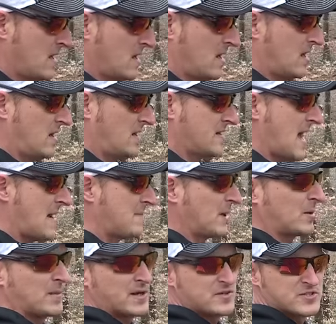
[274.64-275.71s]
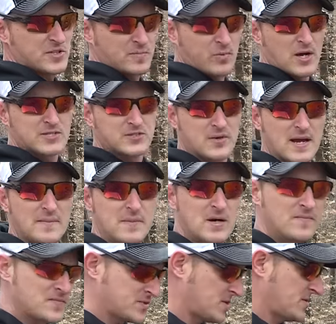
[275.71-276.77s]
uh, 9 millimeter suppressor
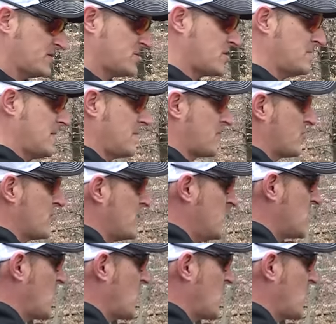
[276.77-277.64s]
ammo. So this should be pretty